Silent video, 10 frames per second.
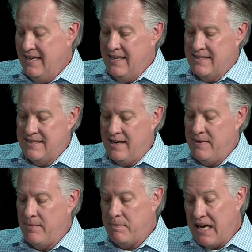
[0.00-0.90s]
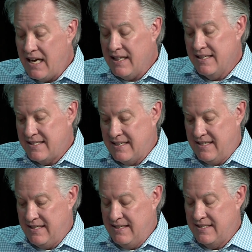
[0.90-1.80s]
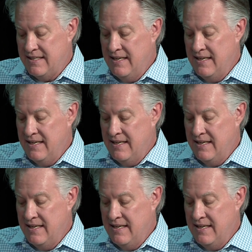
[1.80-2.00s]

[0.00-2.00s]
It's not about politics.